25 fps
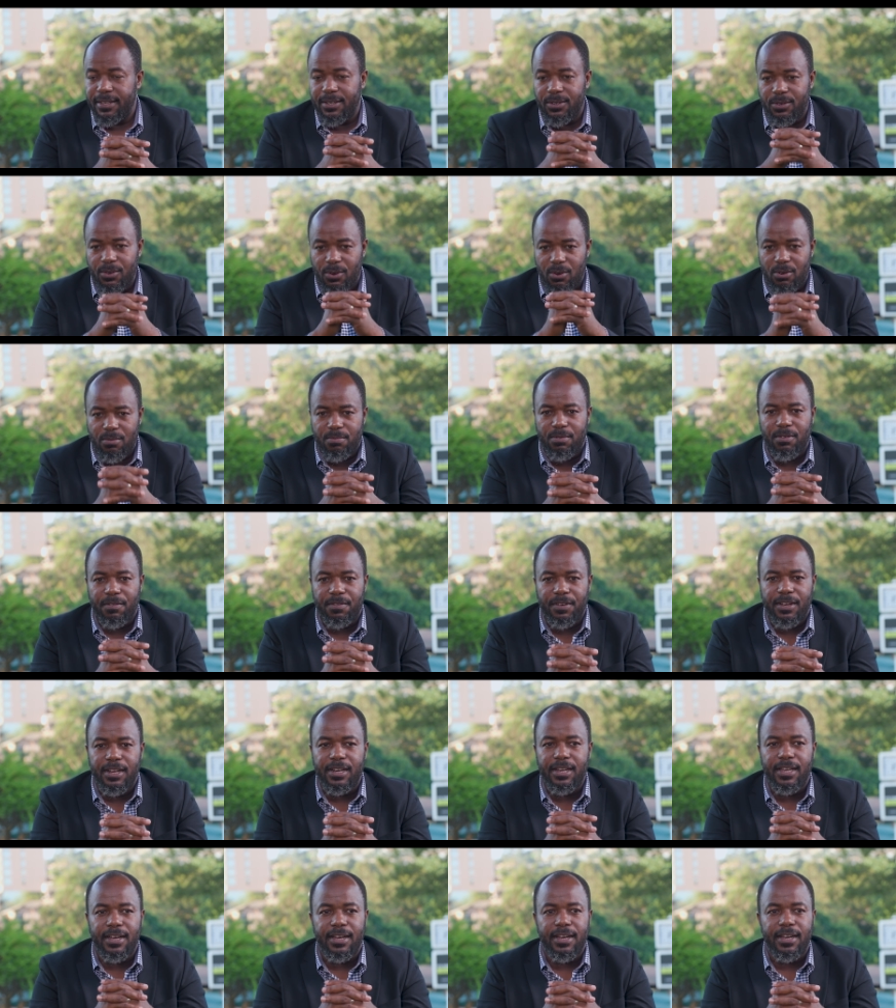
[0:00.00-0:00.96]
No room for
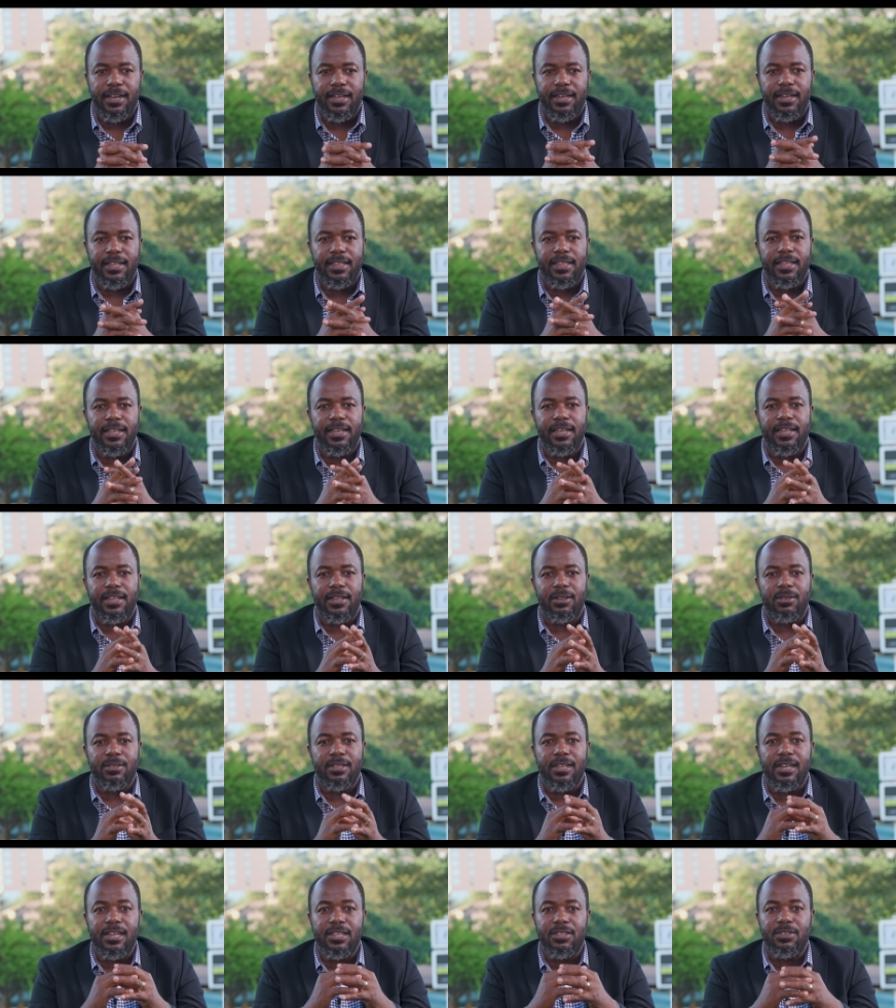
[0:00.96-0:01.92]
failure, and I think
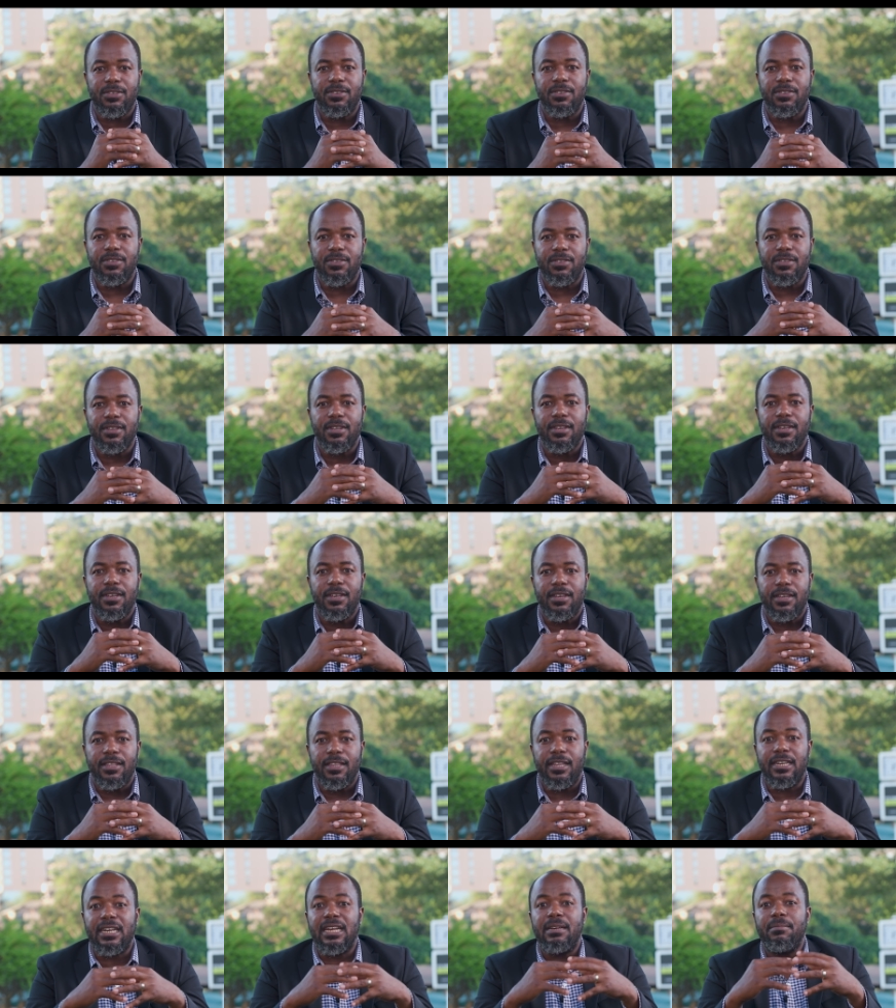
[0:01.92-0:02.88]
those are lessons
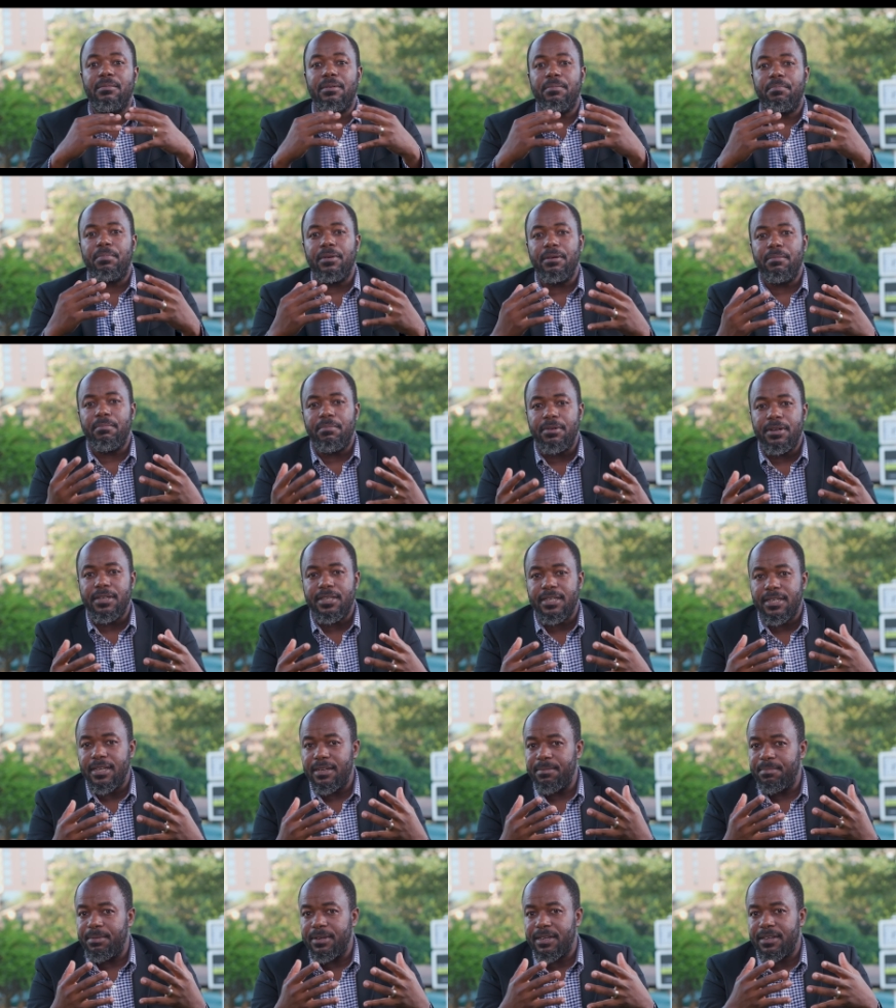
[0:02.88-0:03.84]
that can be
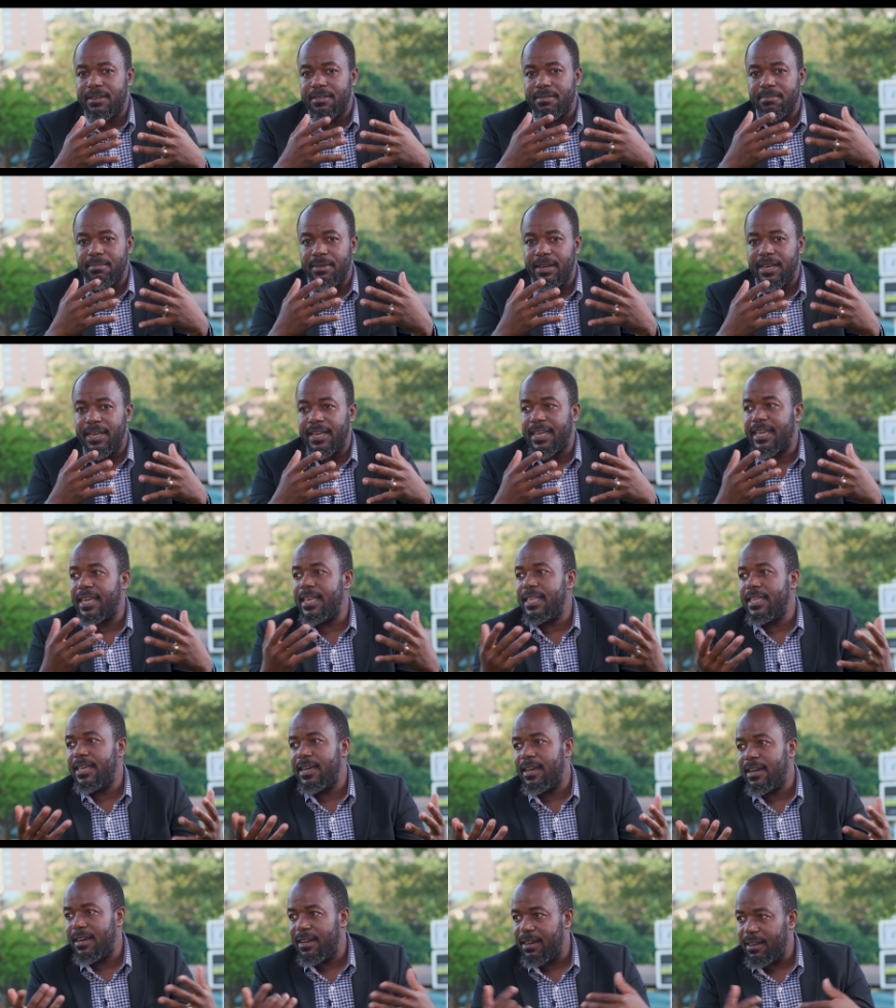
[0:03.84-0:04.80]
embraced and picked by
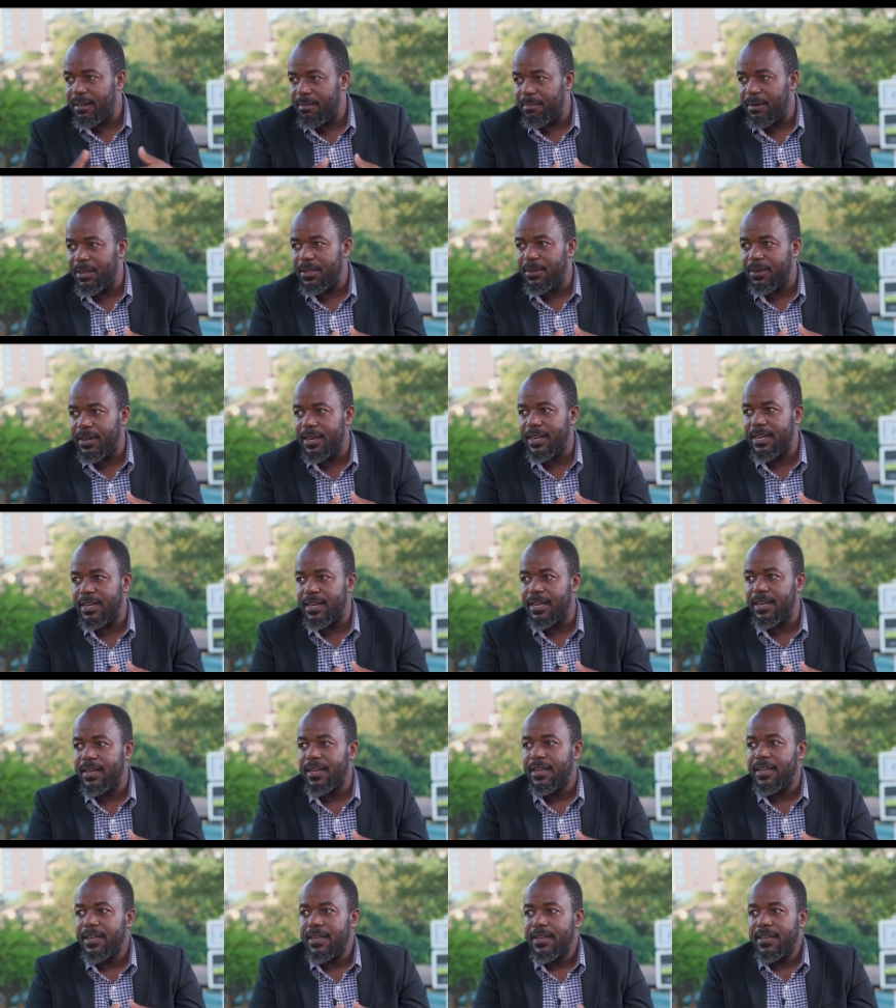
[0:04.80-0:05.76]
Kenya, by
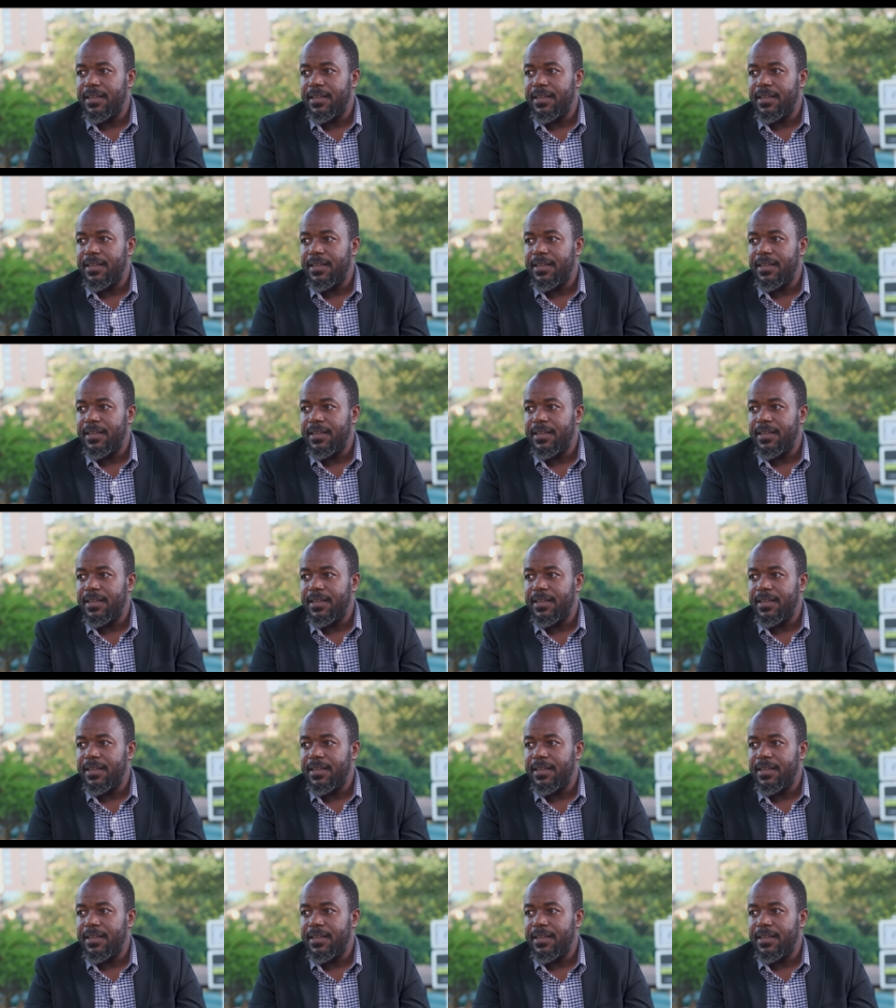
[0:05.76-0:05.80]
Uganda.